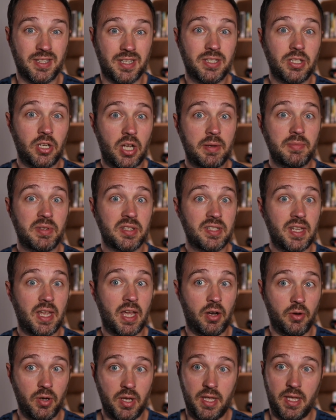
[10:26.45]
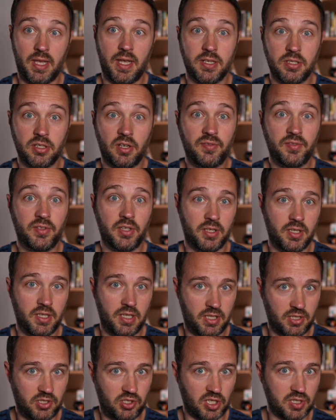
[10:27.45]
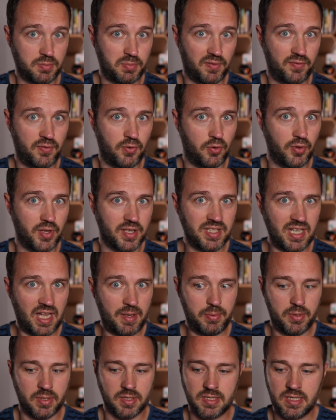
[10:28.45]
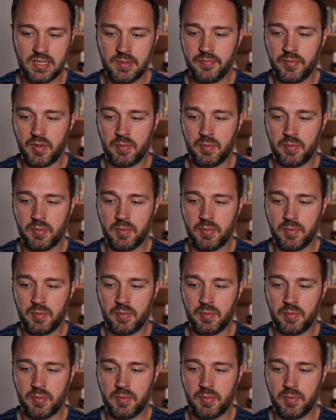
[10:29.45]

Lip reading: So the time to sell is often just before this happens.